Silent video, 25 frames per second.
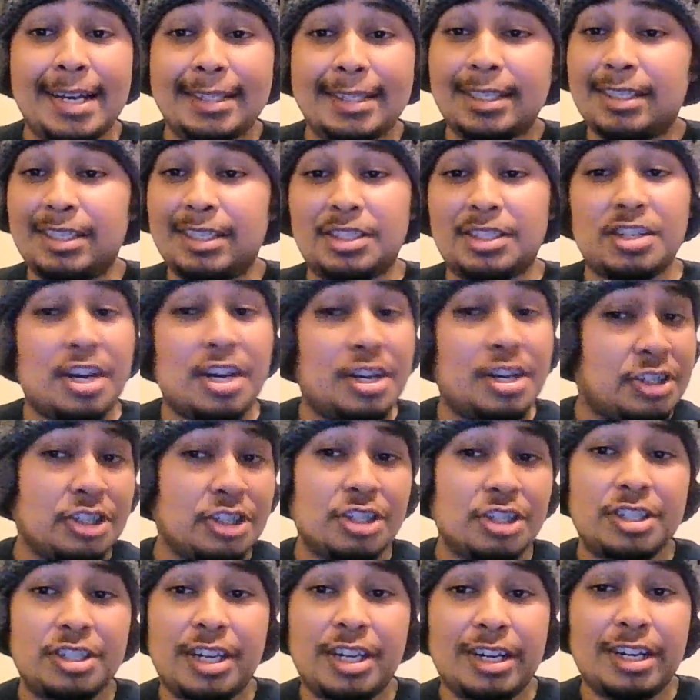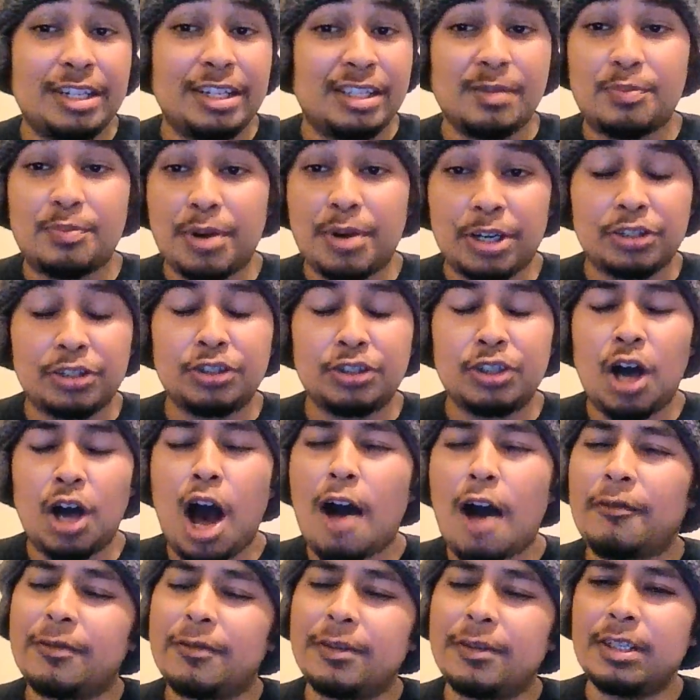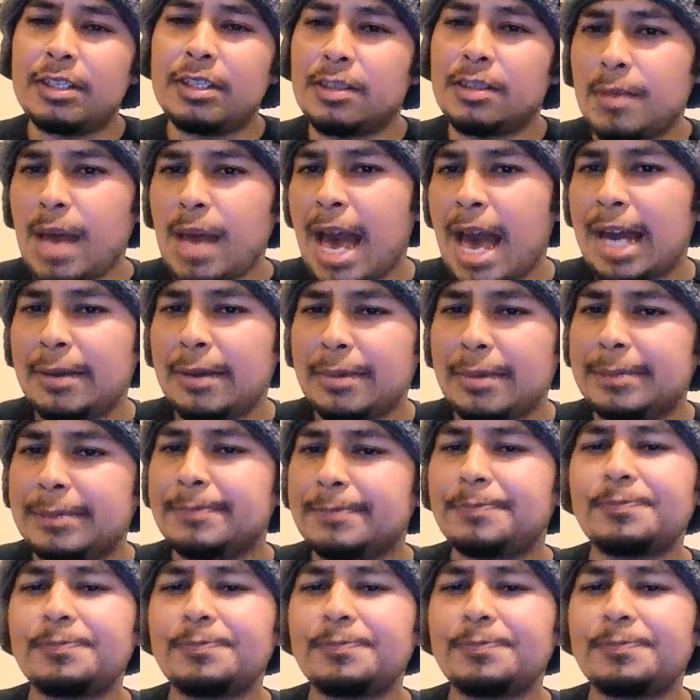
this discussion and this impression of this anime.